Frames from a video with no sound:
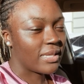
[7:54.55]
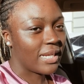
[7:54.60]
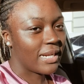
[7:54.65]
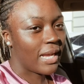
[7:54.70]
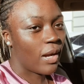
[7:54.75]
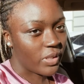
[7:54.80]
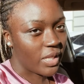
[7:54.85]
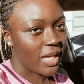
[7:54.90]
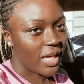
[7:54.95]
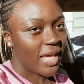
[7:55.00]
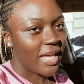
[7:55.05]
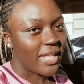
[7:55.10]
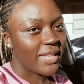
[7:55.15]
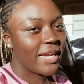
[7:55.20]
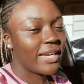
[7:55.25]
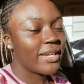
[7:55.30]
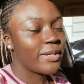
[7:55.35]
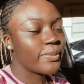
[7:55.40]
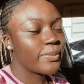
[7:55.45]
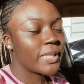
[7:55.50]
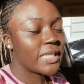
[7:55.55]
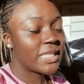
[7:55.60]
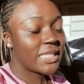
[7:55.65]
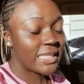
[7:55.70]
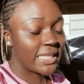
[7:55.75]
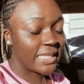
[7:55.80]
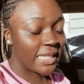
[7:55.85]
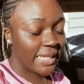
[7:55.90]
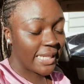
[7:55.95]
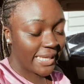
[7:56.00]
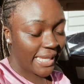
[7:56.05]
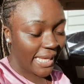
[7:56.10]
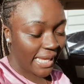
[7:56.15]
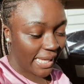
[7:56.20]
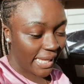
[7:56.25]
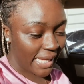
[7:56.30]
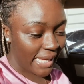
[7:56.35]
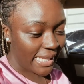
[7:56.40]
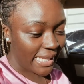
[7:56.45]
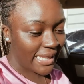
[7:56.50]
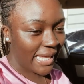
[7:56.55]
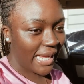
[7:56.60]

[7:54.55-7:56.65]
Then it was today